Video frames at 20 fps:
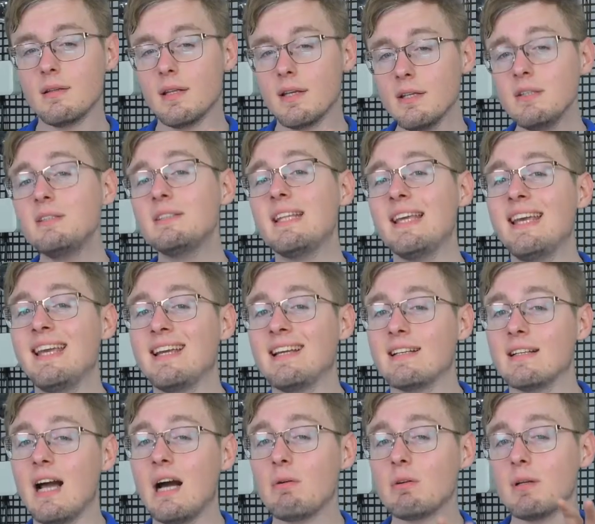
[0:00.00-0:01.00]
The good
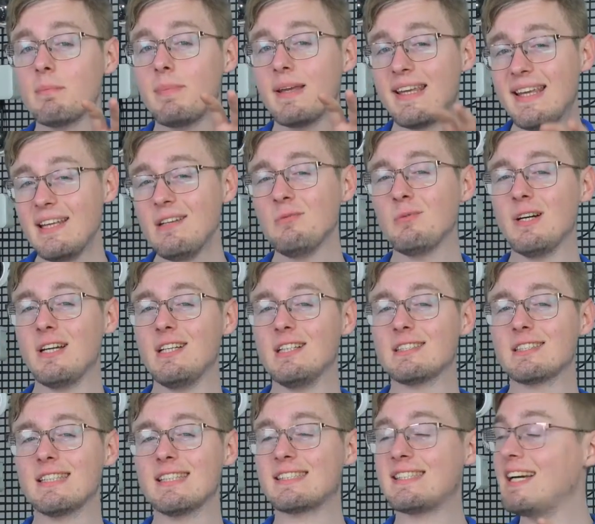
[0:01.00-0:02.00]
thing I want to begin
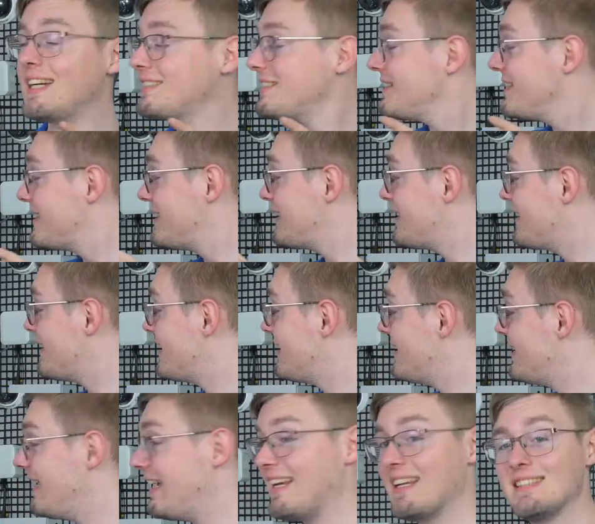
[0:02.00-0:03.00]
with is that
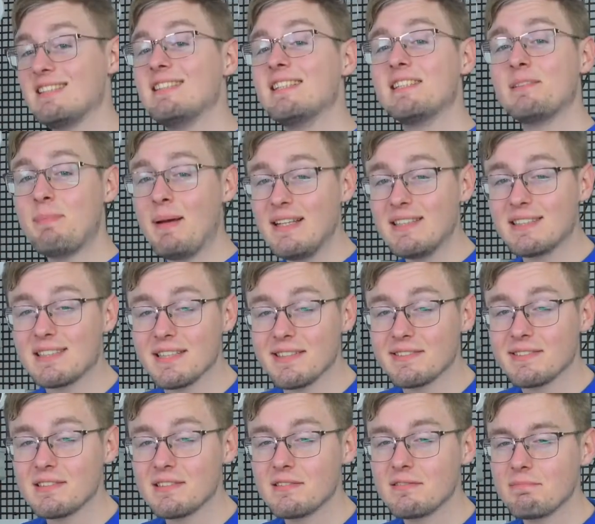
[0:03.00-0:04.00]
it isn't
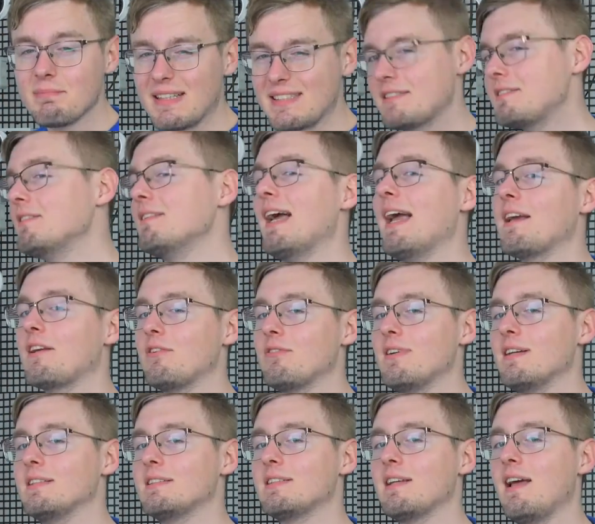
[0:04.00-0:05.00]
expensive, but still
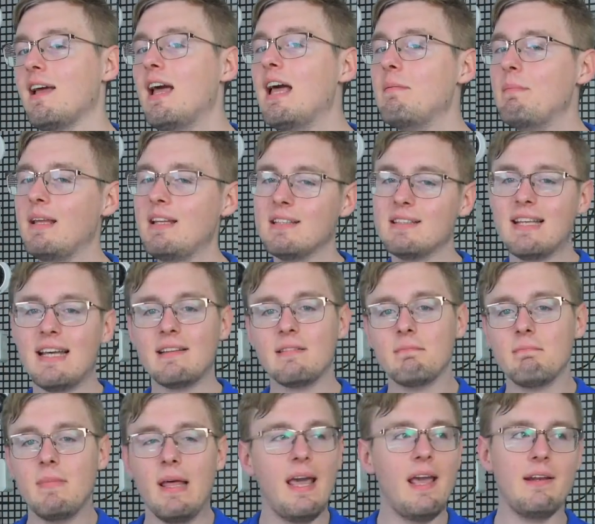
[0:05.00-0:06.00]
accurate, meaning that
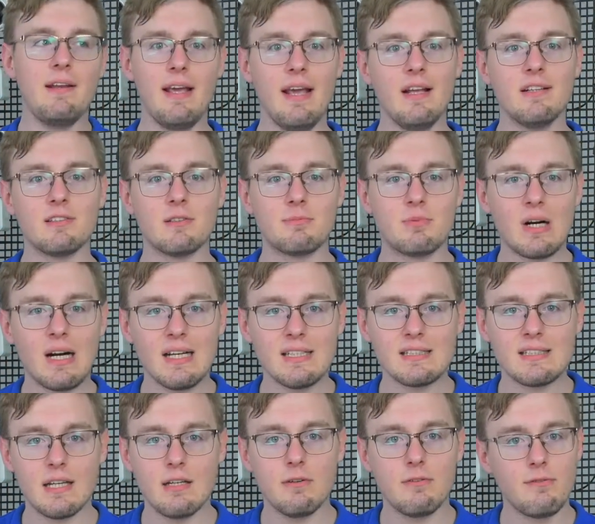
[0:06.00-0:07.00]
any enterprise
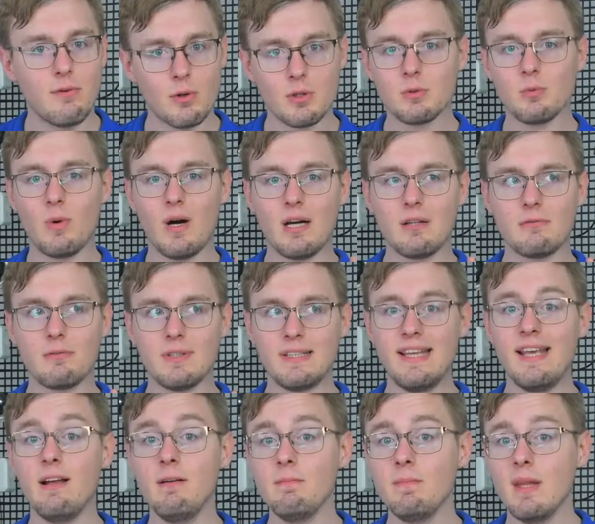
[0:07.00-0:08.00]
can afford one for
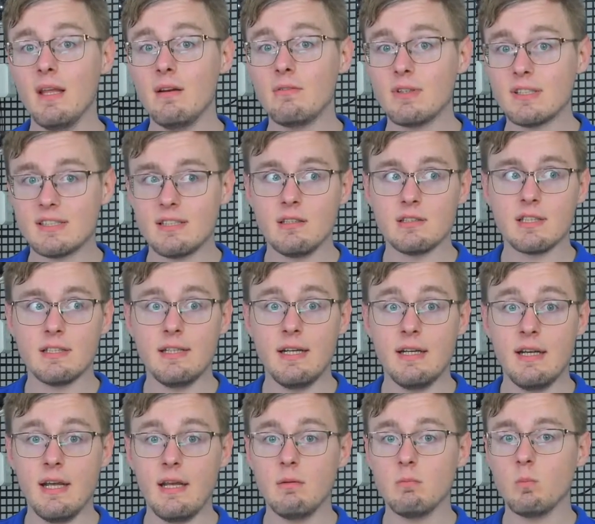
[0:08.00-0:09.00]
them, resulting
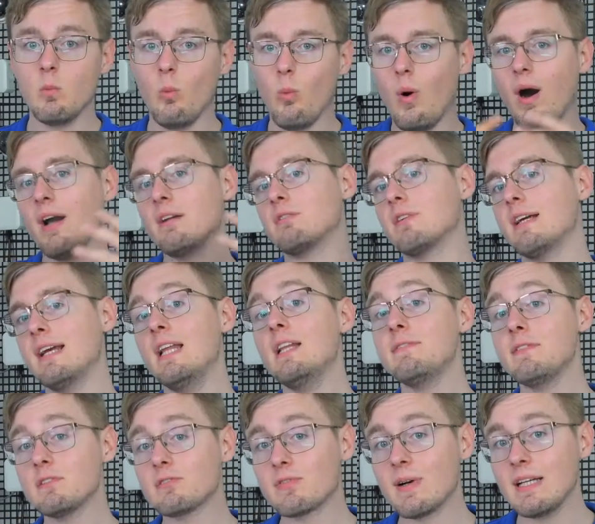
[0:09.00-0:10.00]
in a wider
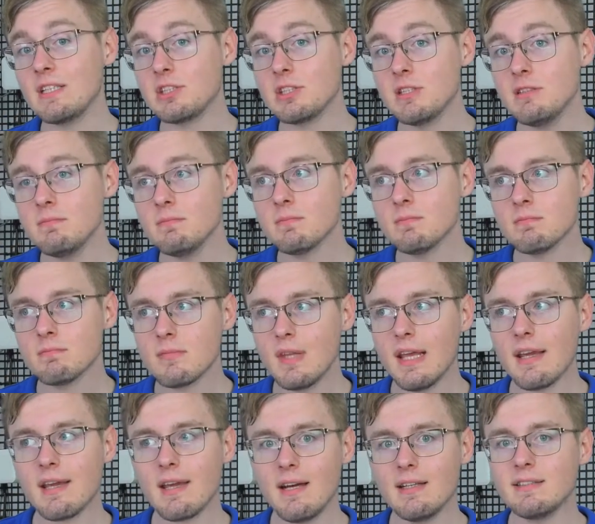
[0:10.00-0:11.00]
infiltration
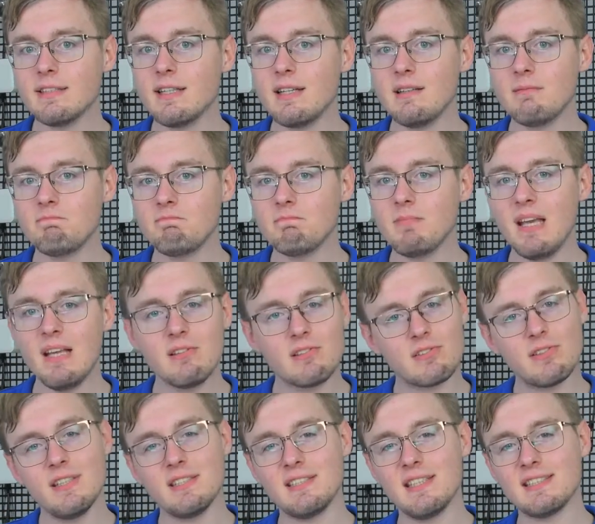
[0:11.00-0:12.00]
that kind of
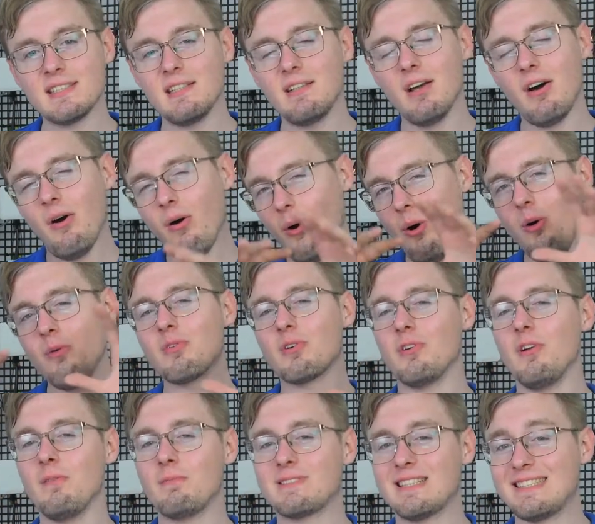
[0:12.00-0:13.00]
increases an
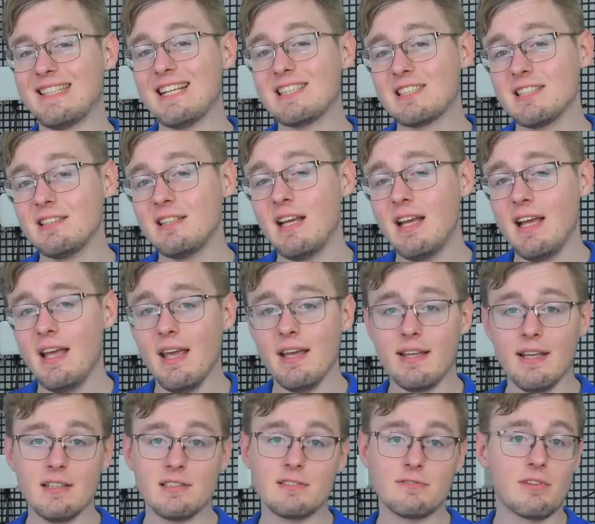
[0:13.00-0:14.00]
overall protection
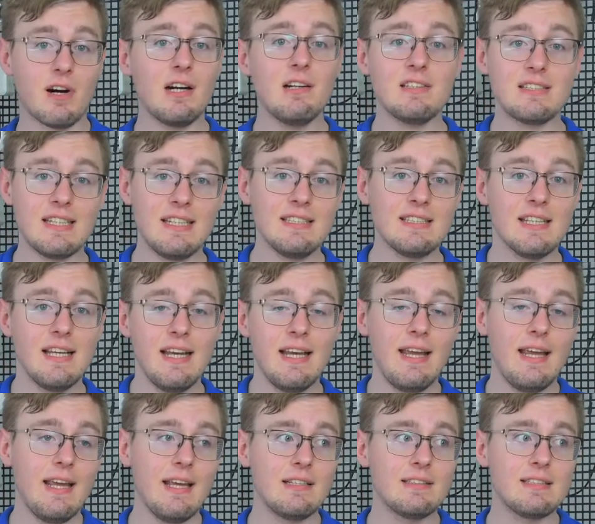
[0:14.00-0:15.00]
against viruses
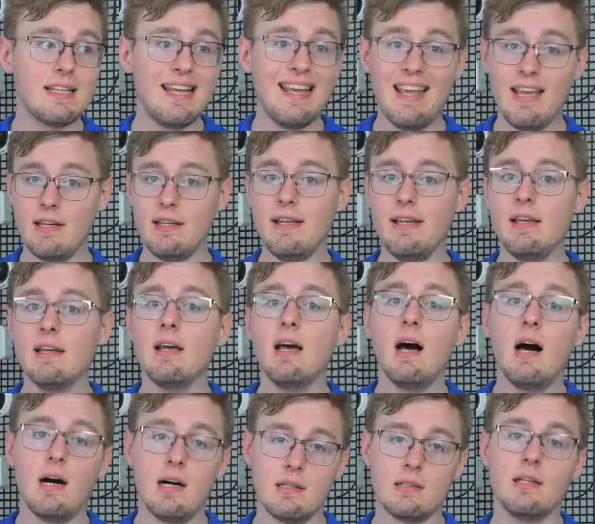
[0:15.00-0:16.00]
and any
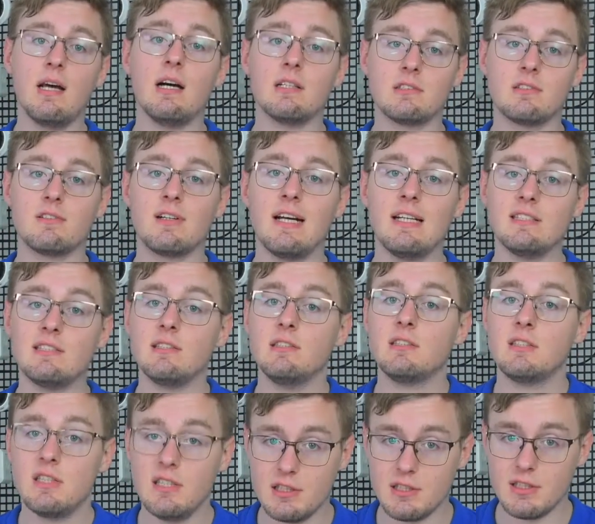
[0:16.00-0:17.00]
unauthorized
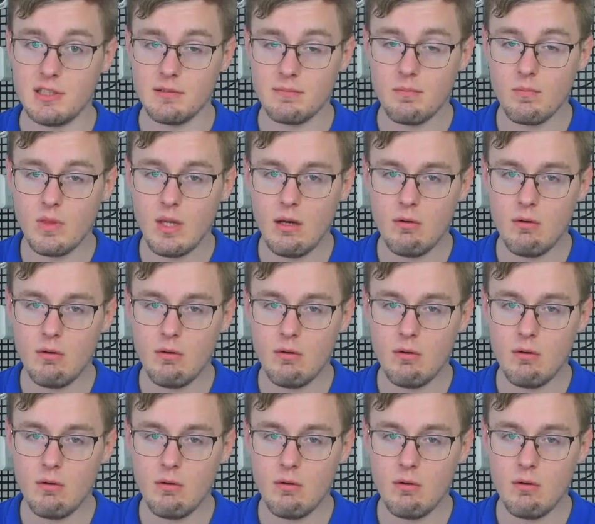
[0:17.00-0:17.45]
intrusion.